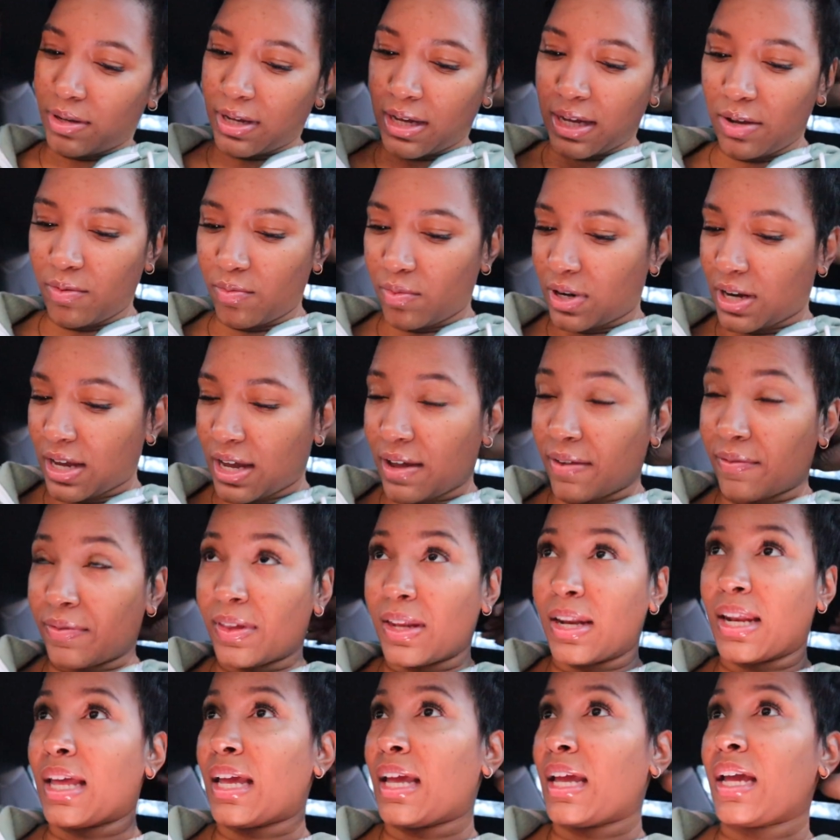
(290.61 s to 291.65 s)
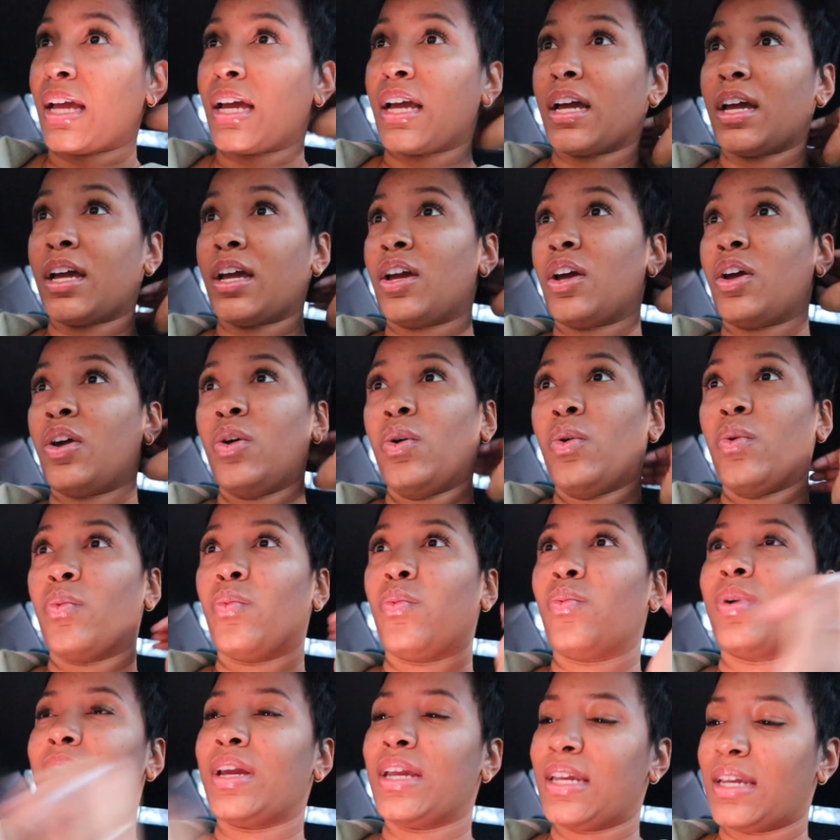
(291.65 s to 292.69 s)
I ain't wanna have to like
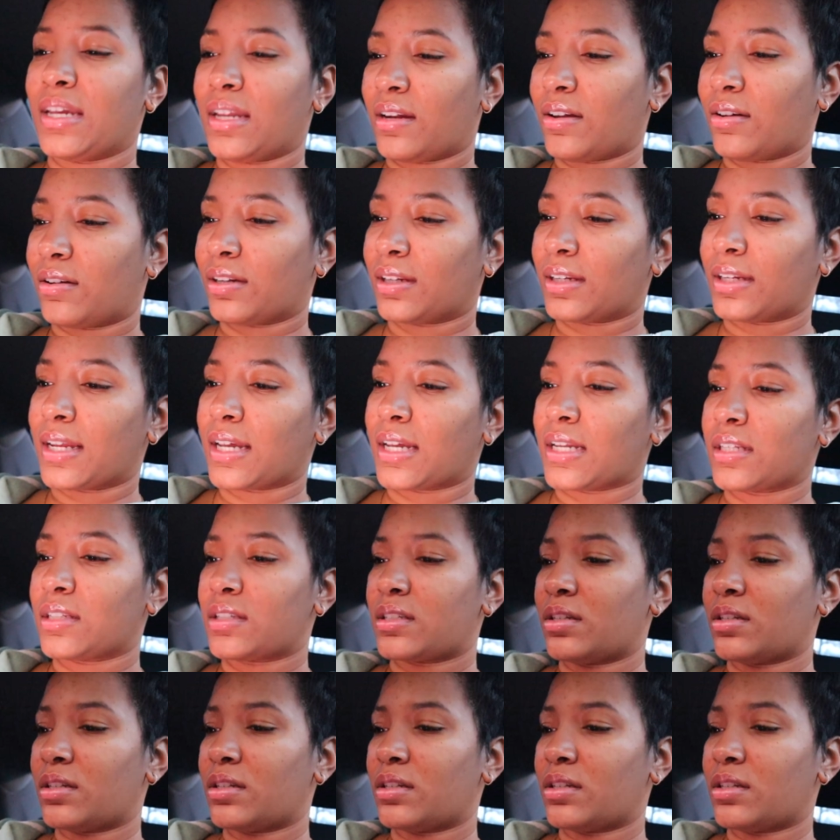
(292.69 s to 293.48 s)
wait and all of that.